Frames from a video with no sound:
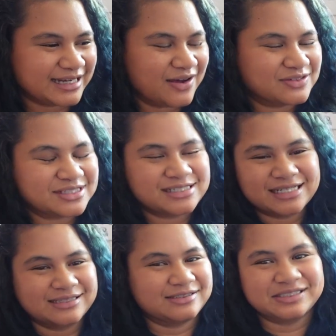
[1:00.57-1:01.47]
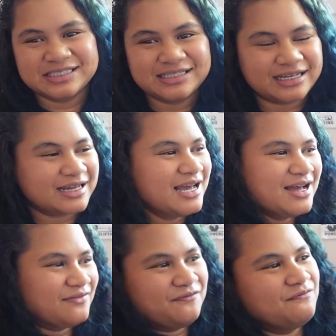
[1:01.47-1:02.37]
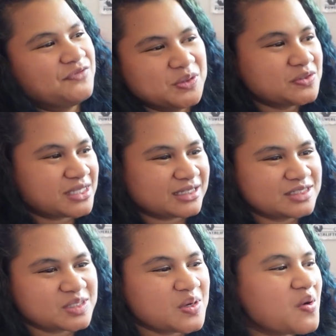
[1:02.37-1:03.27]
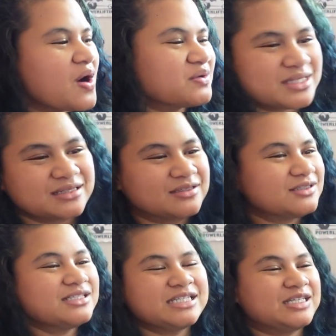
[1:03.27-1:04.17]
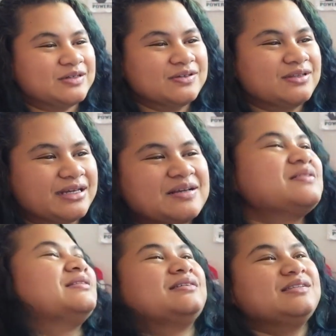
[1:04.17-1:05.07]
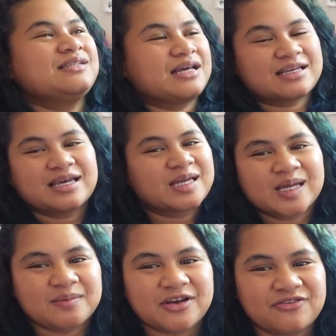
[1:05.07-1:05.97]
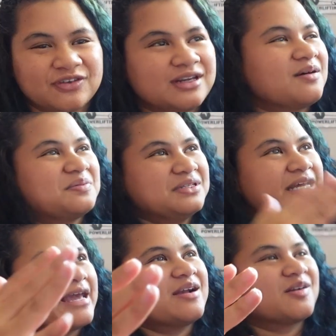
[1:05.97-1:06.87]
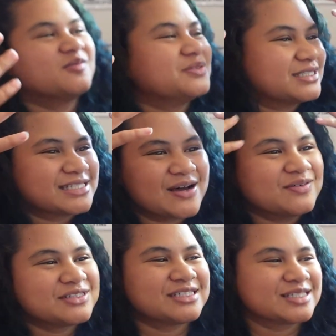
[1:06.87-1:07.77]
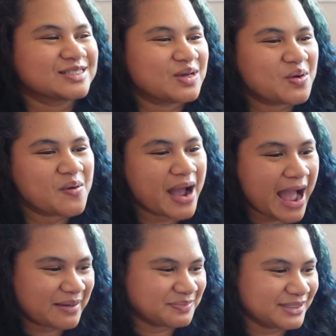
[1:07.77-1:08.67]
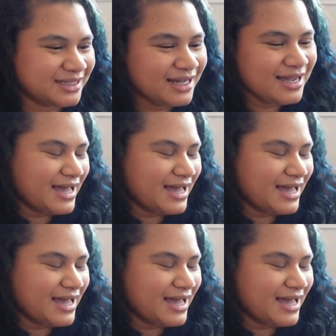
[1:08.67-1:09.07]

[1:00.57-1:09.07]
and I was just literally few seconds ago I was literally here literally kicking my feet up in the air because I was just so happy,